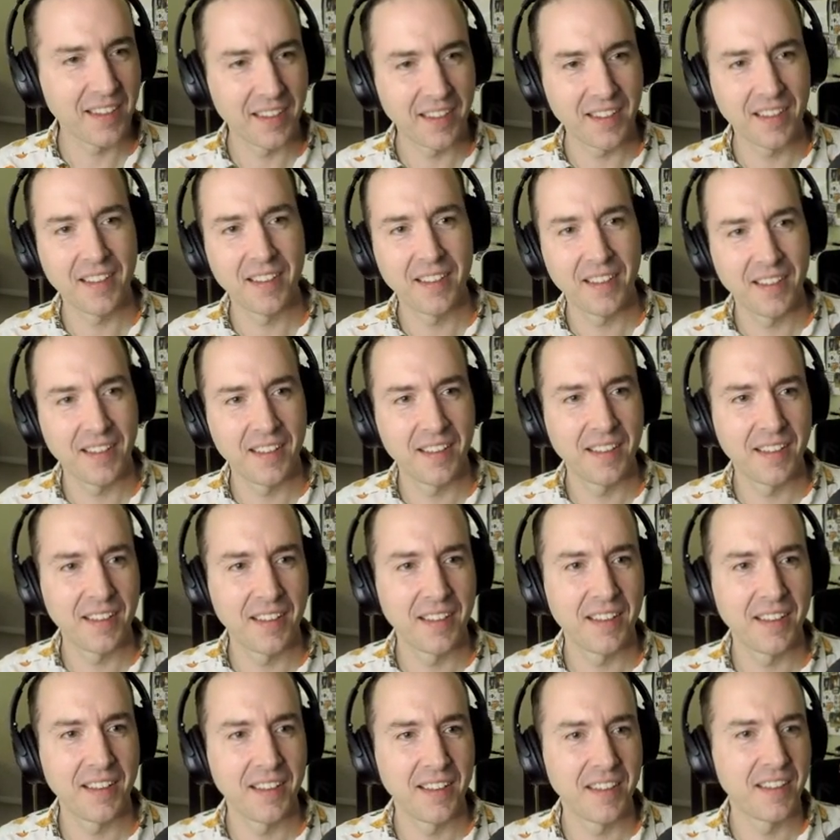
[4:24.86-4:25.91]

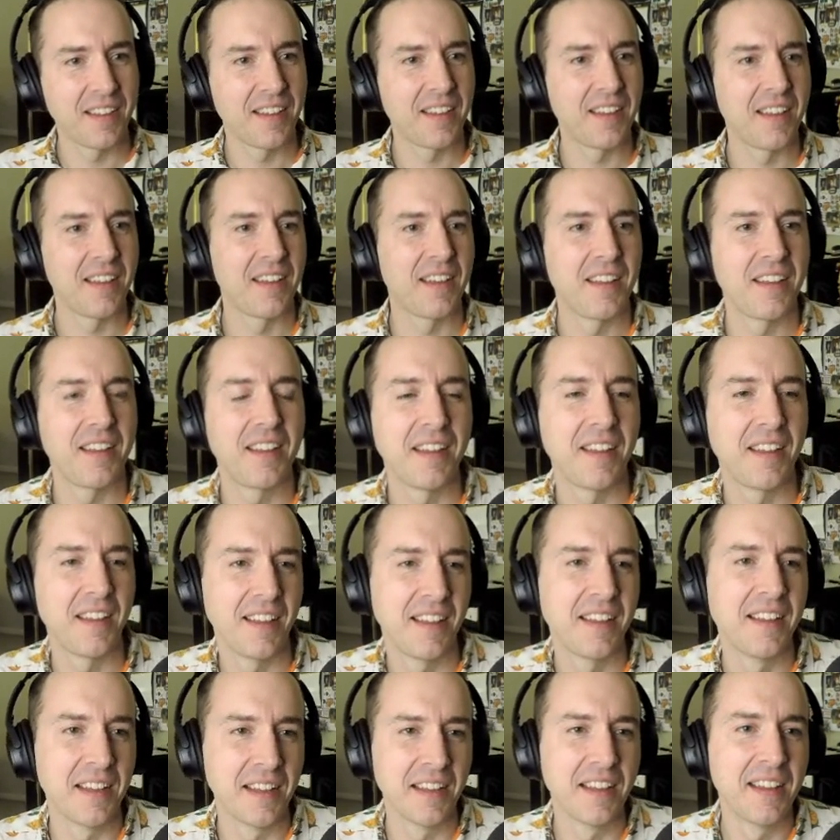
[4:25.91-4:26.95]

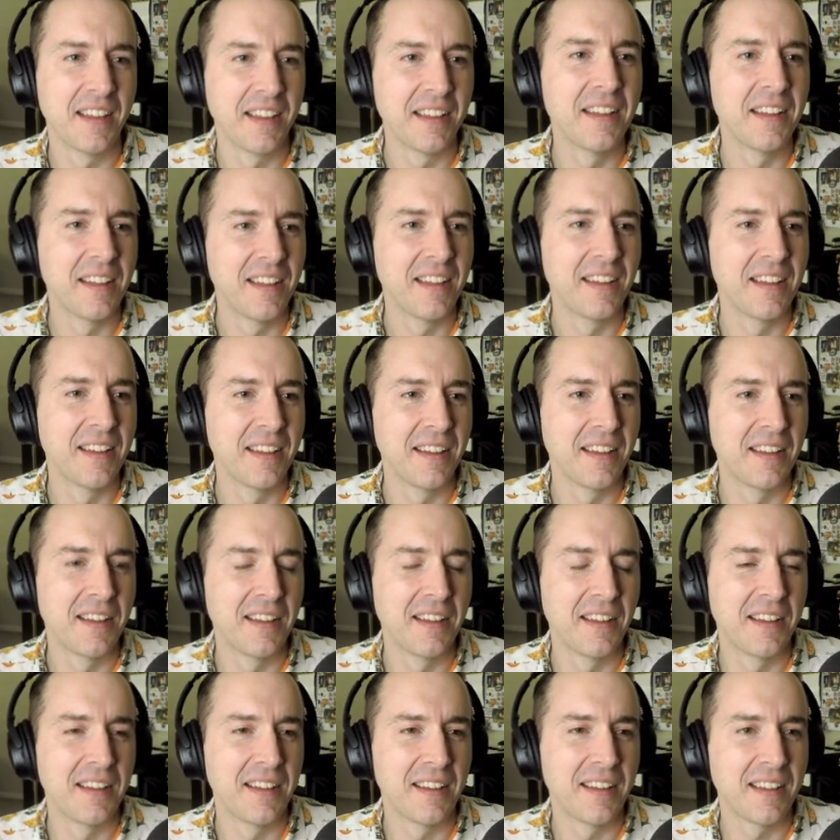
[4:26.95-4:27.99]

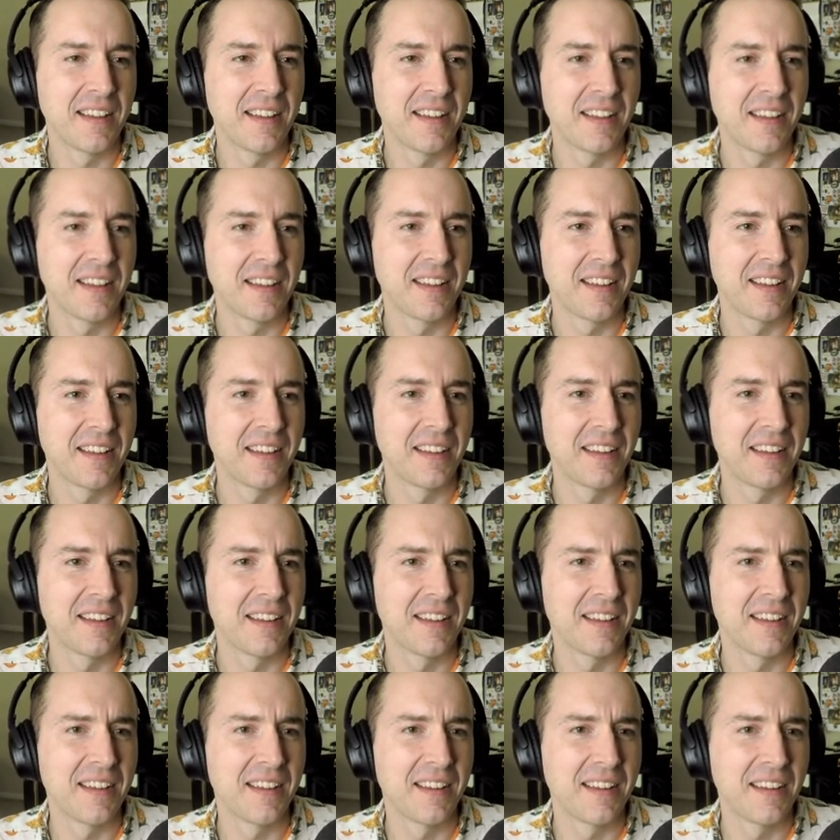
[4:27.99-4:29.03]

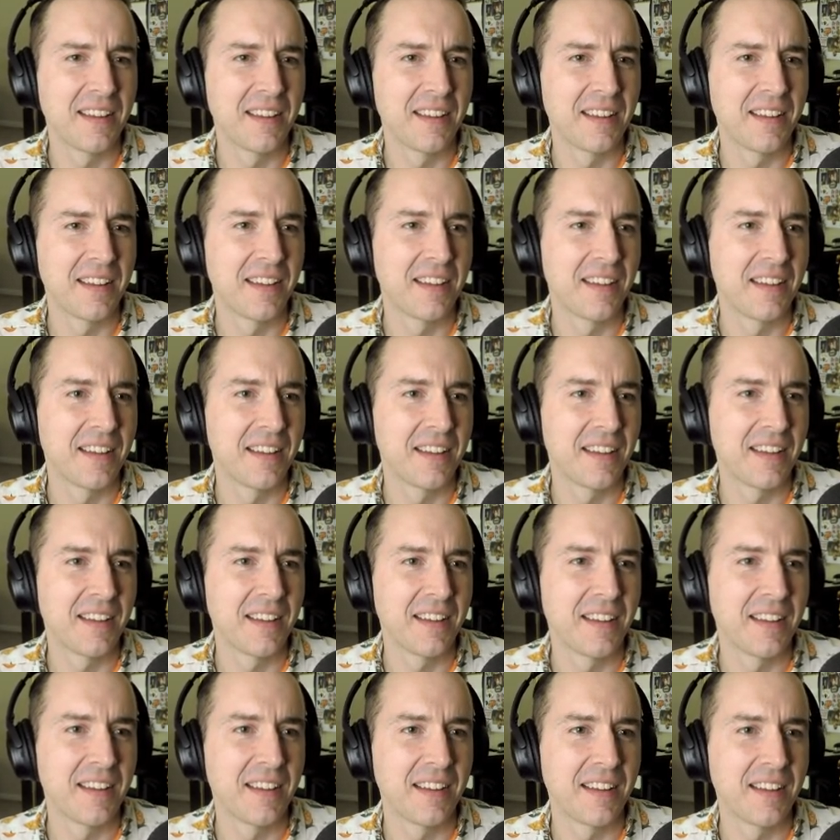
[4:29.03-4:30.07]

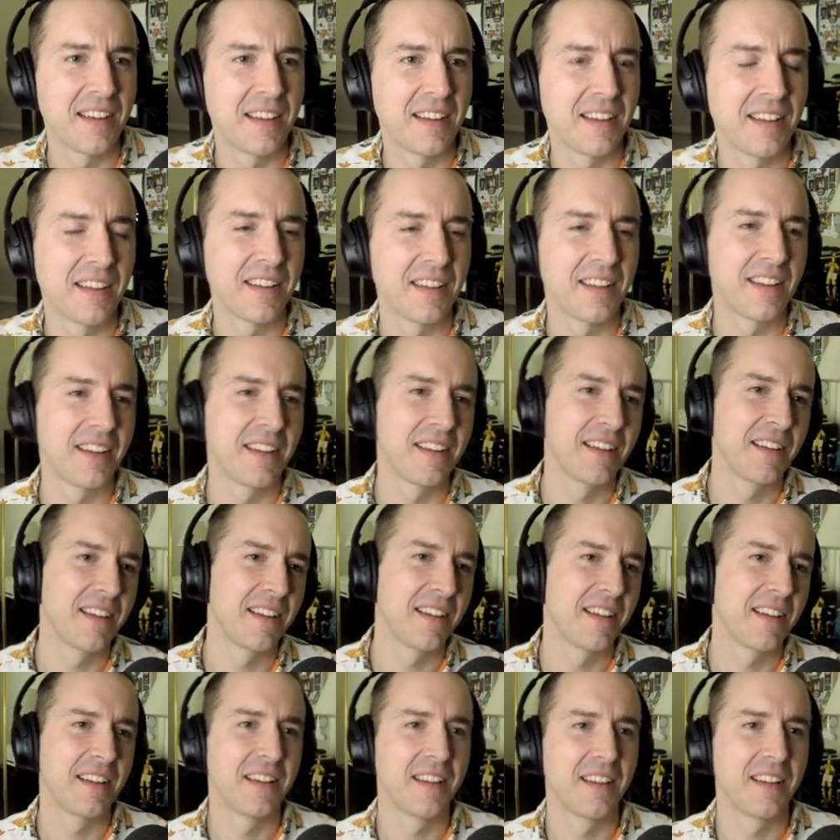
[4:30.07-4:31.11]

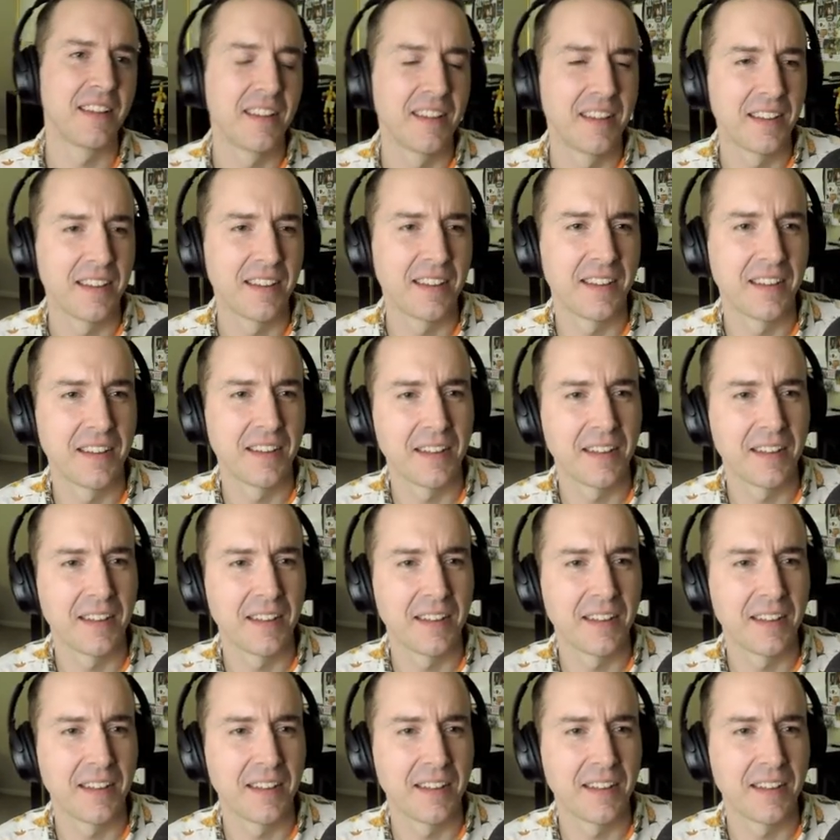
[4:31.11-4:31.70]
(silent)